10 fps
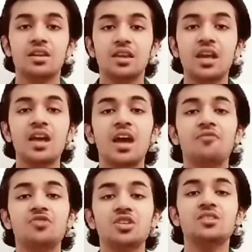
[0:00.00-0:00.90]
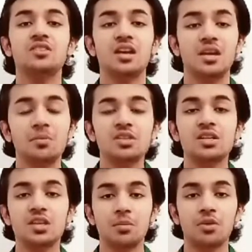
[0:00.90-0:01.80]
They have just
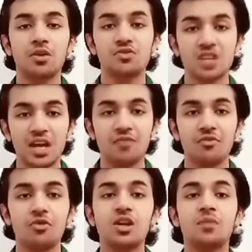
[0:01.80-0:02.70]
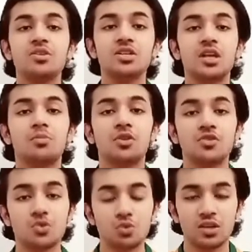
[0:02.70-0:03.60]
limited number of time for limited number of
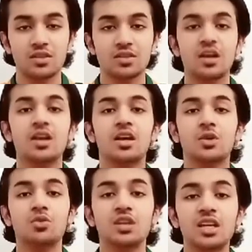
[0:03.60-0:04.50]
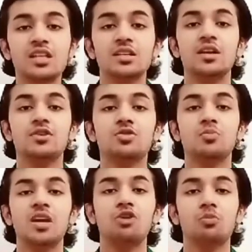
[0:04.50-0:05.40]
students. You need to
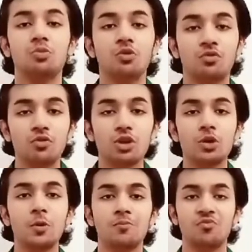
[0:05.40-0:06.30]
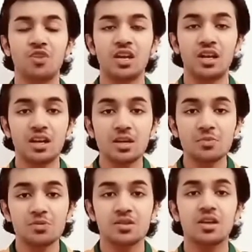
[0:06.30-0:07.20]
make your portfolio very
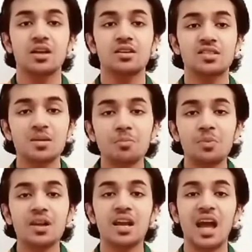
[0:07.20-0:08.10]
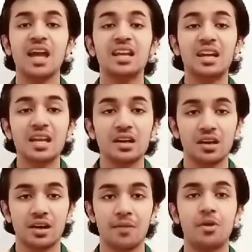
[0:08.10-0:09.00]
crisp, simple and clear
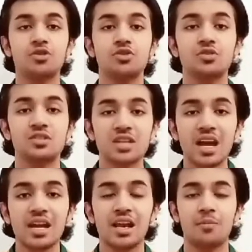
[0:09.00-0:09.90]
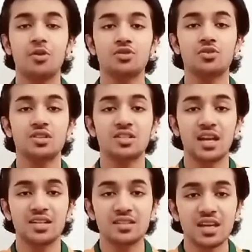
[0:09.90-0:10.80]
about your style, about your
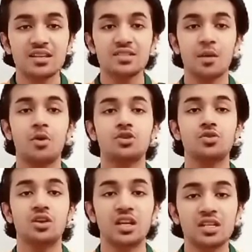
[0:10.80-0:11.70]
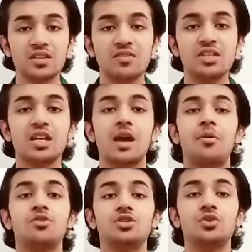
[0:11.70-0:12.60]
design sense, about your creativity,
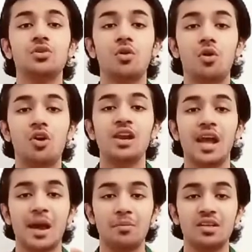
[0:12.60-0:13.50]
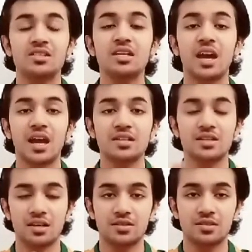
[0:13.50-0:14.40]
about your all ability and
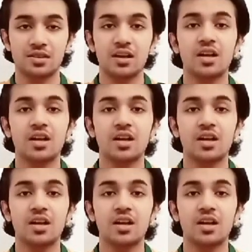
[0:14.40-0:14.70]
test.